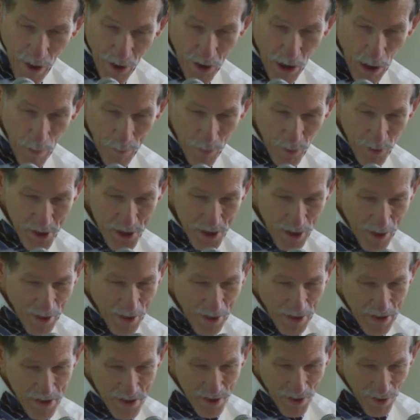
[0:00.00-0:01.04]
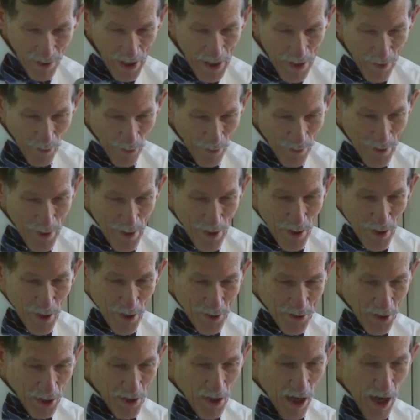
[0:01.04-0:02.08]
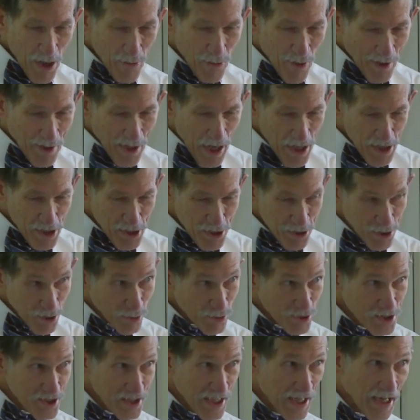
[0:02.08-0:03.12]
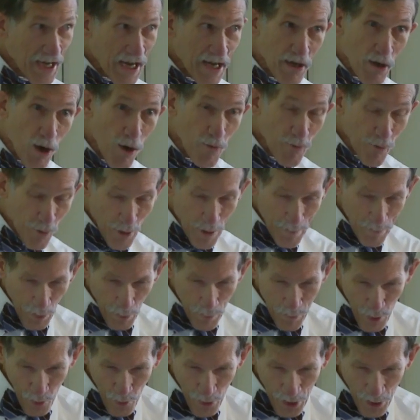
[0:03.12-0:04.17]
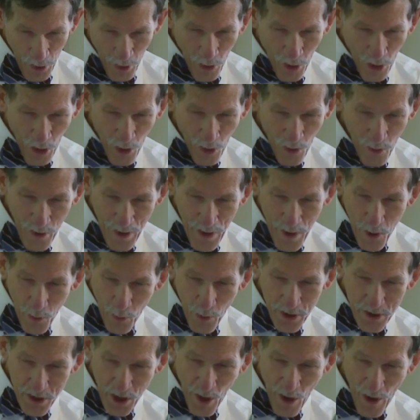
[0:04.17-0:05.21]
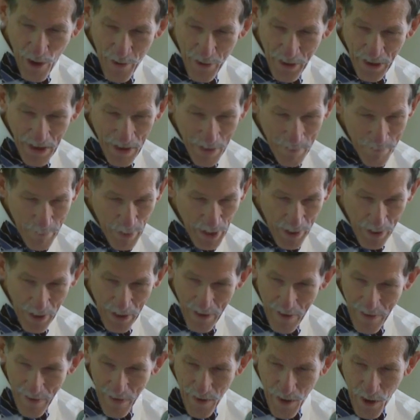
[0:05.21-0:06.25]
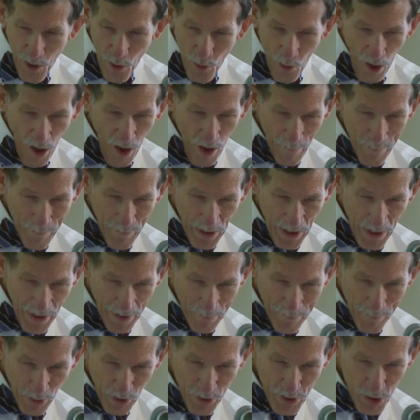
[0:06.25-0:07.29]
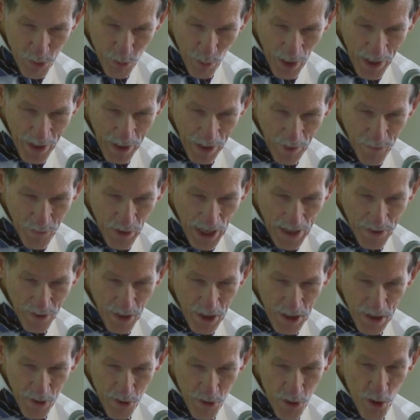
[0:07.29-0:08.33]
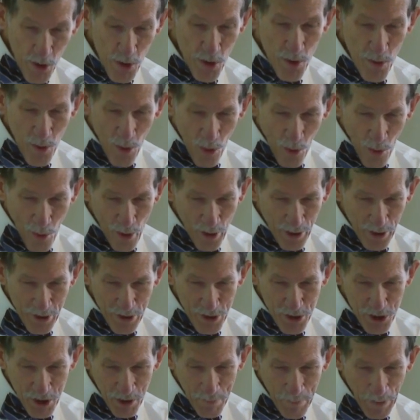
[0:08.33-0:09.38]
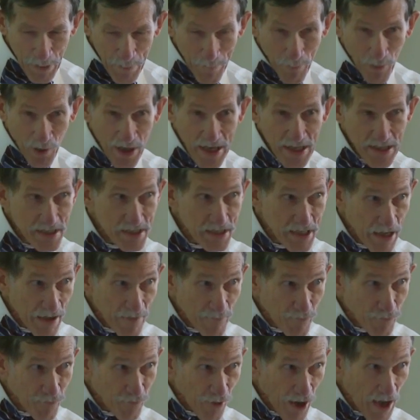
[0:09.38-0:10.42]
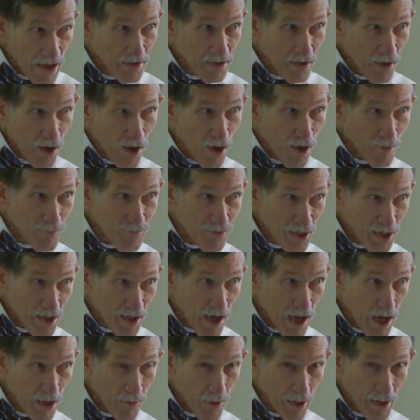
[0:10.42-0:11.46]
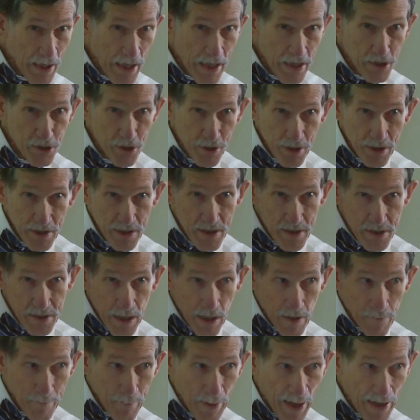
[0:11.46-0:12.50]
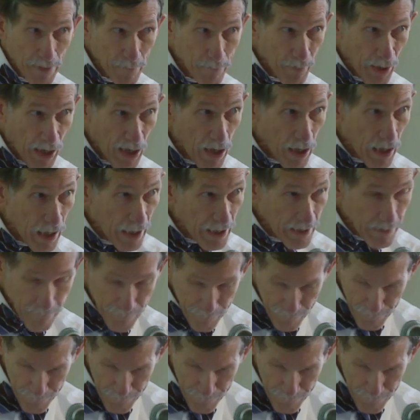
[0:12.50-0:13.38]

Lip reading: couple of Sundays later, the congregational singing over in Memorial Hall was hearty, and many are being persuaded that the new organ should be placed in front of the congregation instead of back behind.